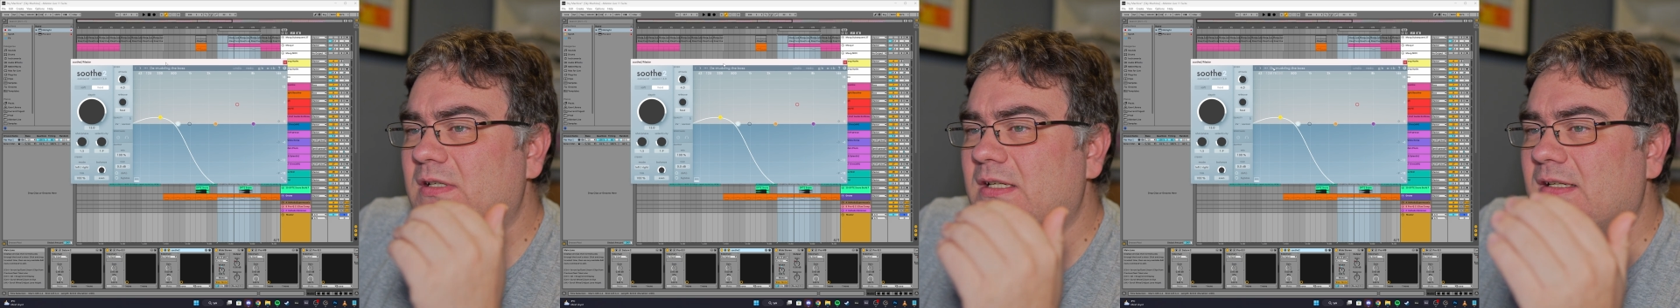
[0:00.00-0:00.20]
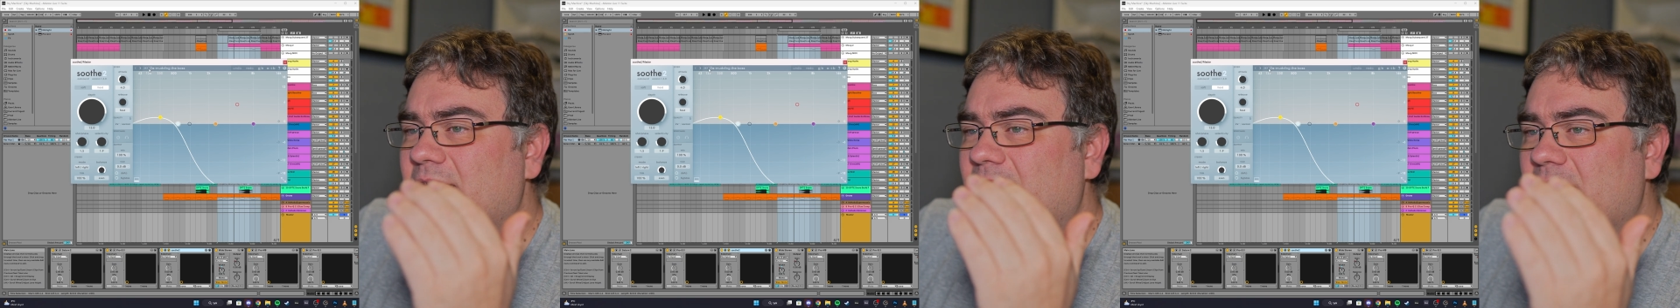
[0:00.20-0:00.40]

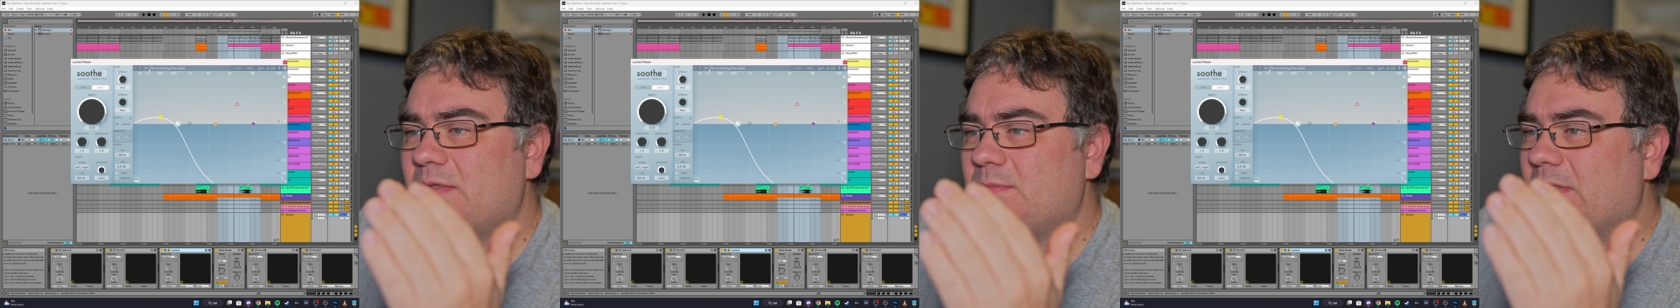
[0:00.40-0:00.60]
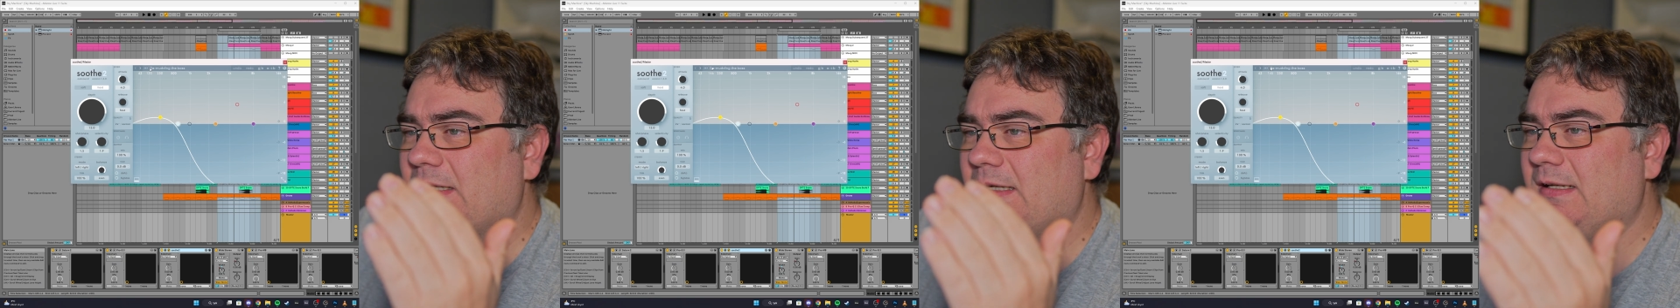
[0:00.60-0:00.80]

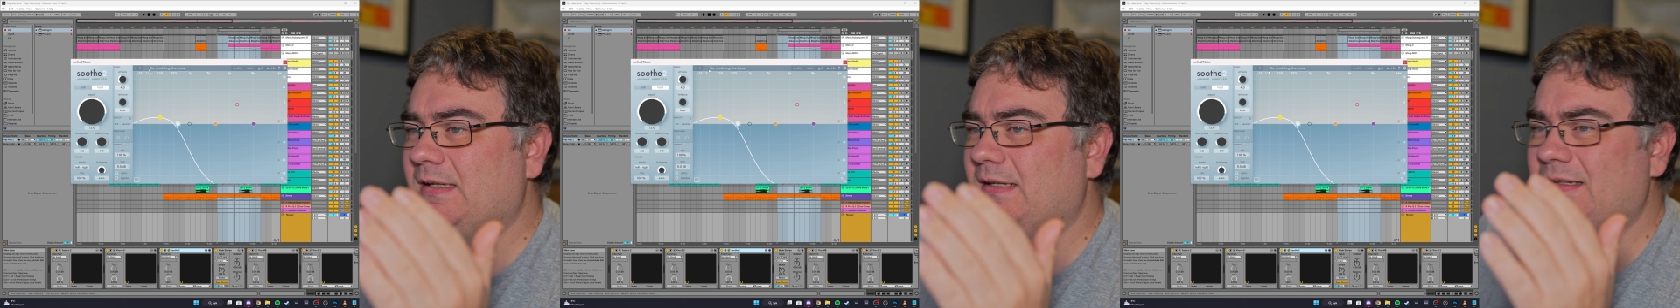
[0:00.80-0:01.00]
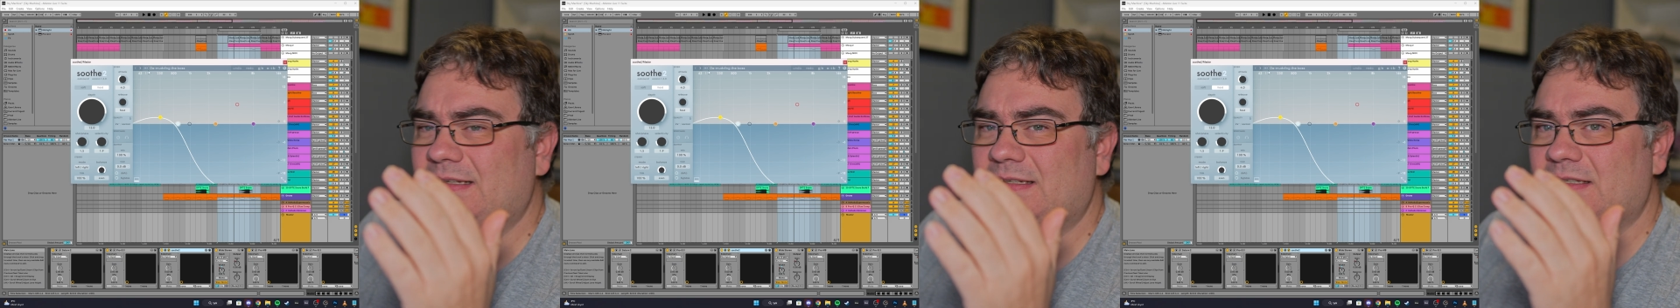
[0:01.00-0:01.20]
nice
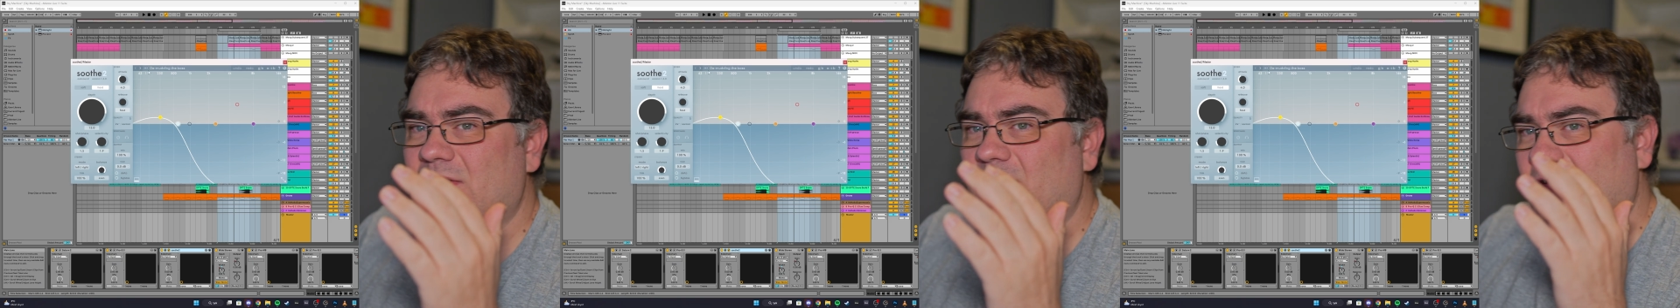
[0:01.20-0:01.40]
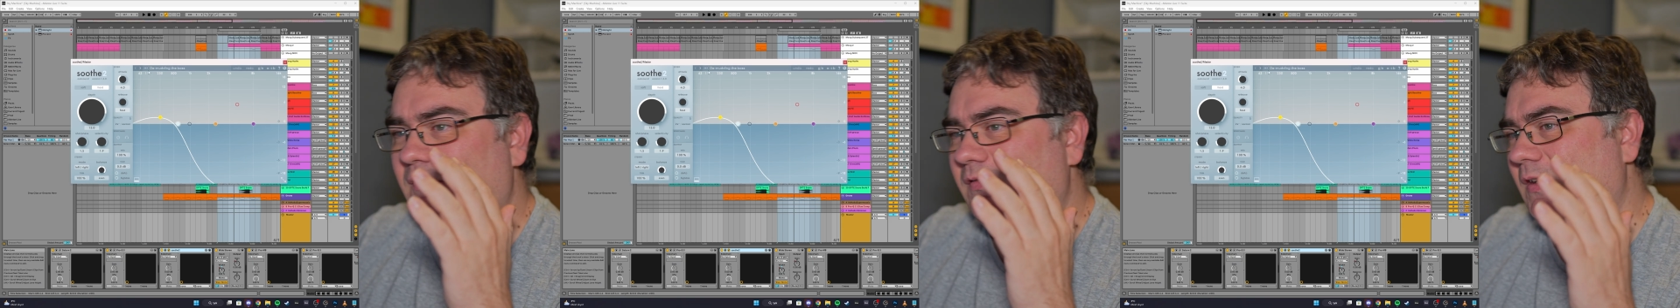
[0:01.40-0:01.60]
plugin. This is
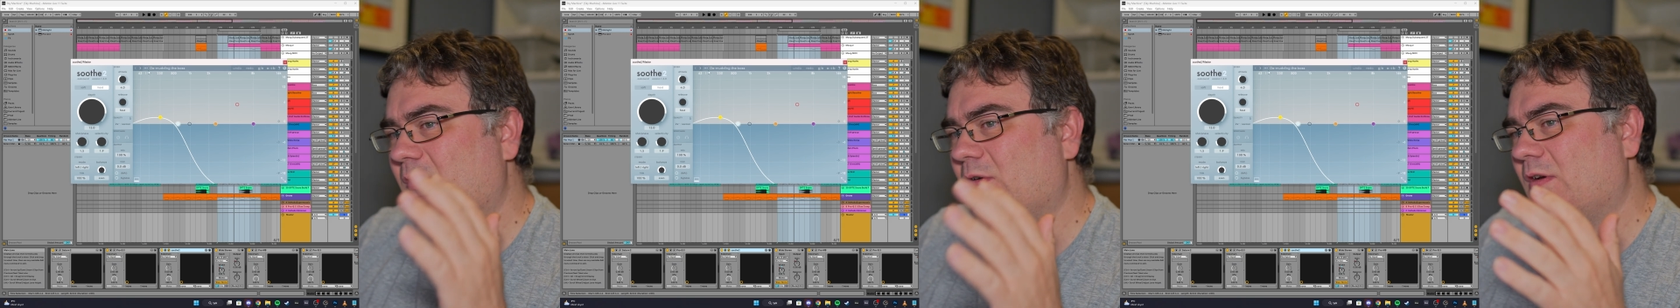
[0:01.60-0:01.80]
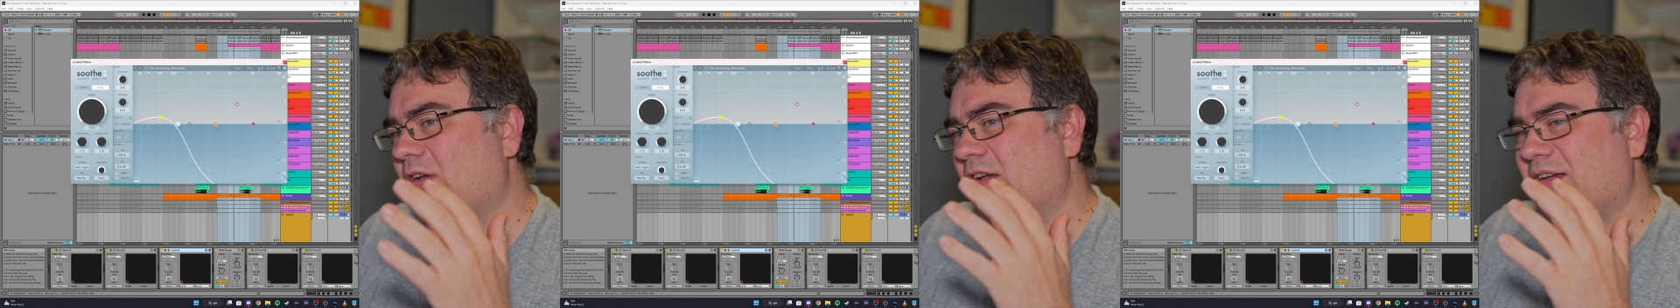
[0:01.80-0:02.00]
not a
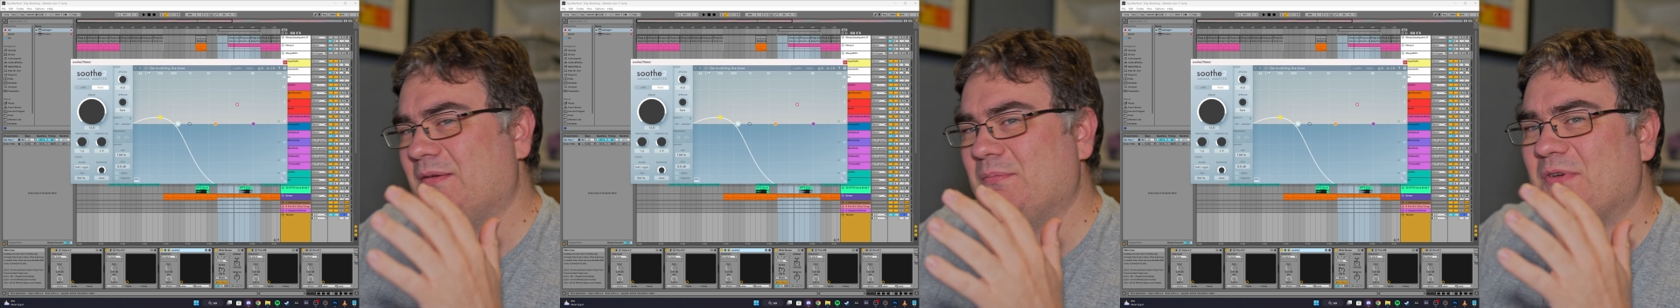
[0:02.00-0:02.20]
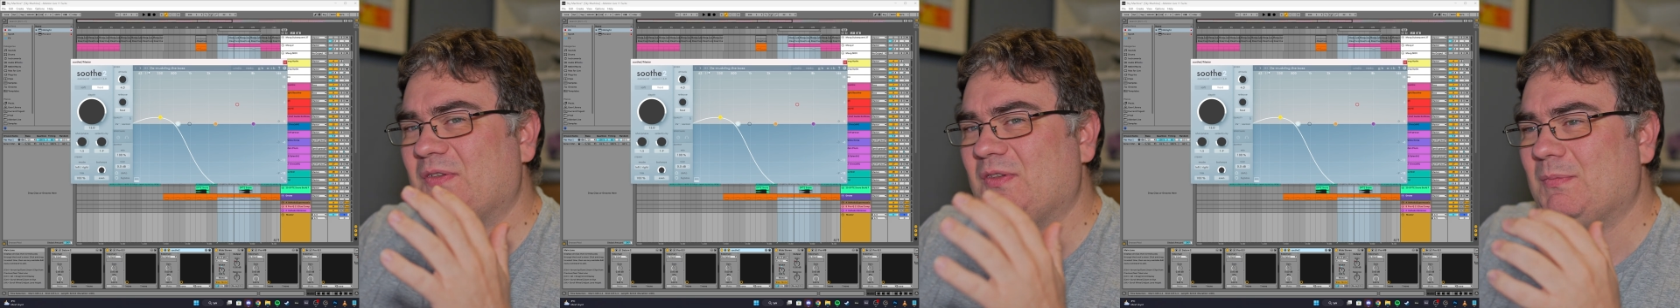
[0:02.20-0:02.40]
video
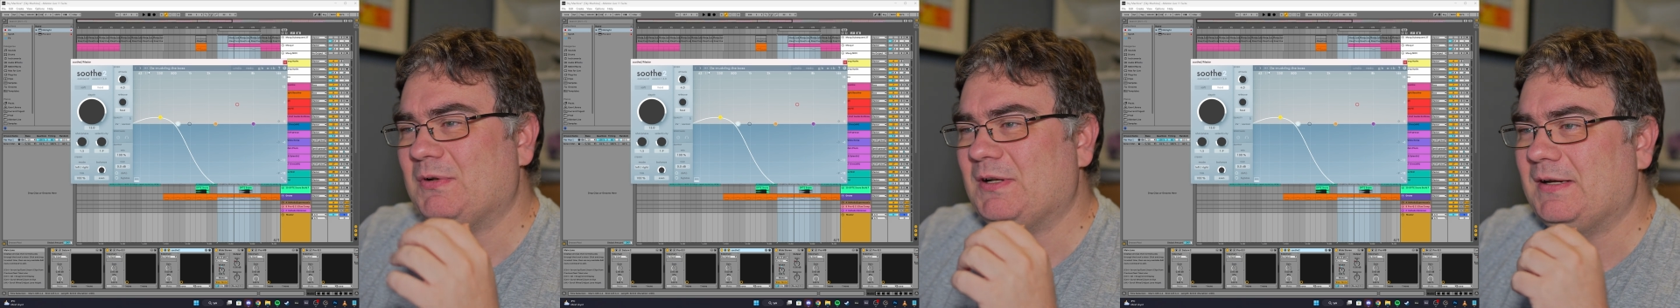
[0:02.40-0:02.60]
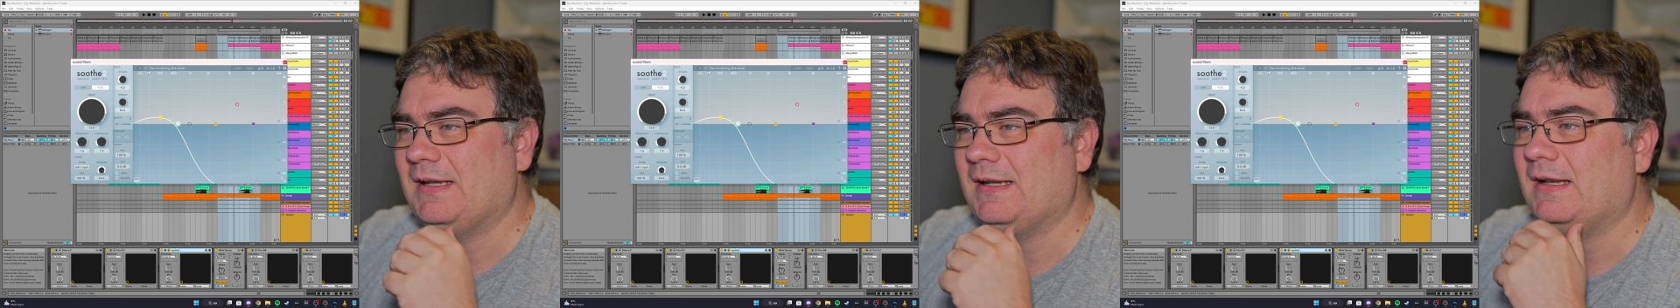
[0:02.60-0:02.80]
about the
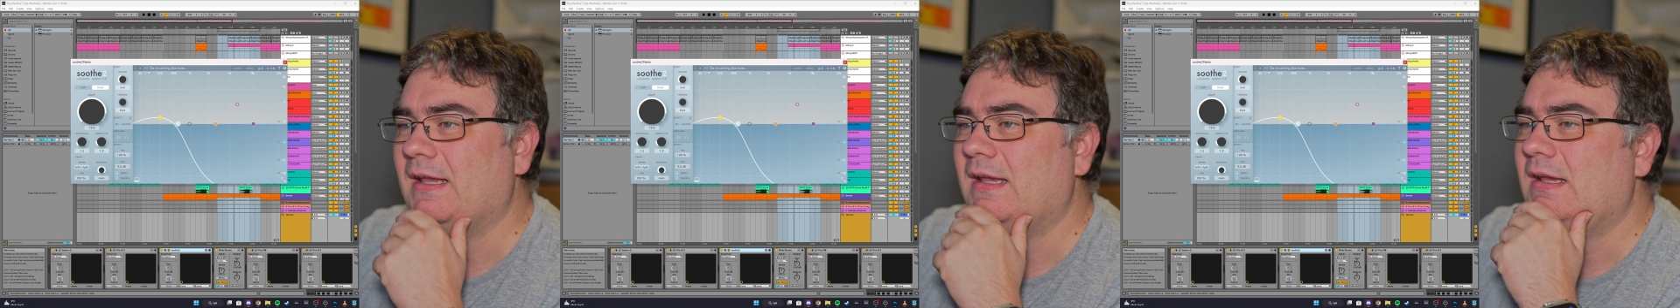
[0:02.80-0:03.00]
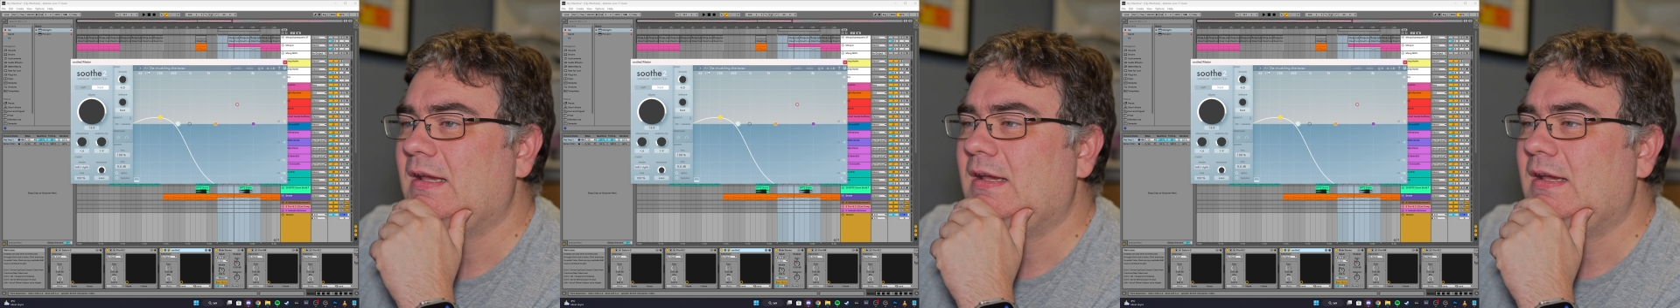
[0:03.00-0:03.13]
plugin,